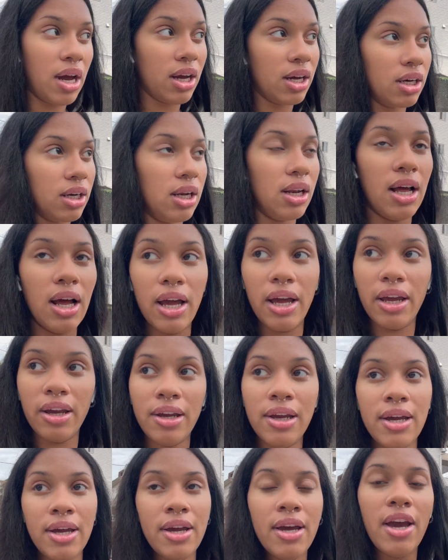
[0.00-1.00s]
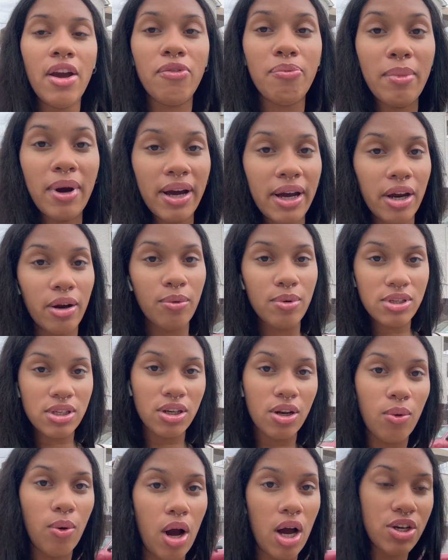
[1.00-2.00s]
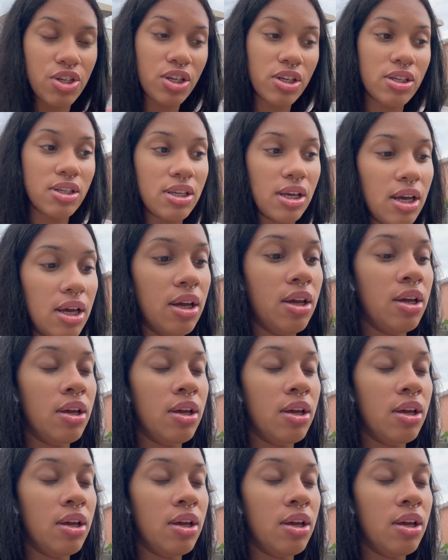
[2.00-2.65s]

gonna lie, if my hair was in a washing set,